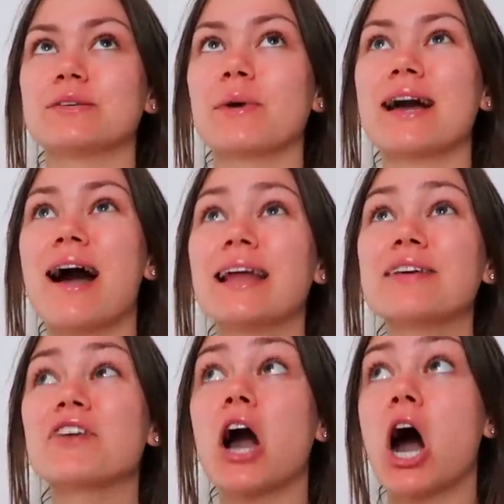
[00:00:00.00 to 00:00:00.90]
so I
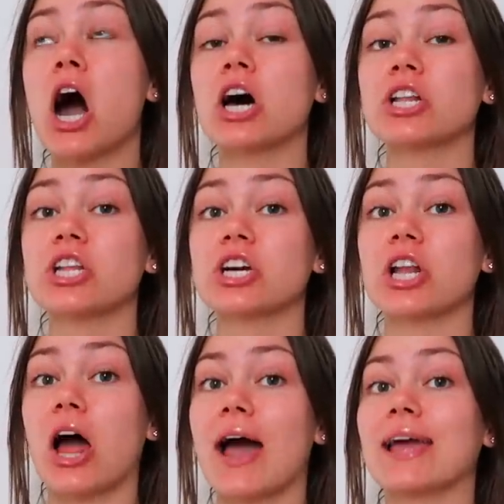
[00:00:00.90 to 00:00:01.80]
kind of can't look
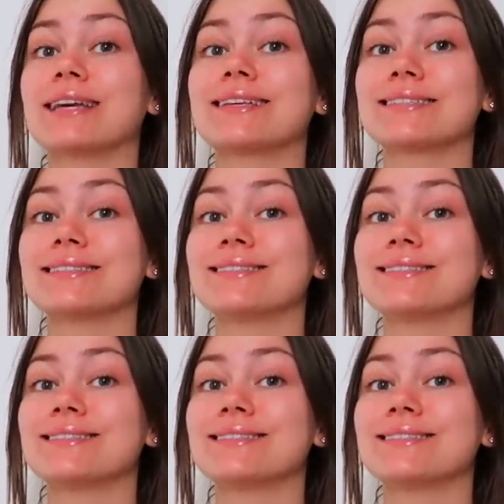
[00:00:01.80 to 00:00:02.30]
like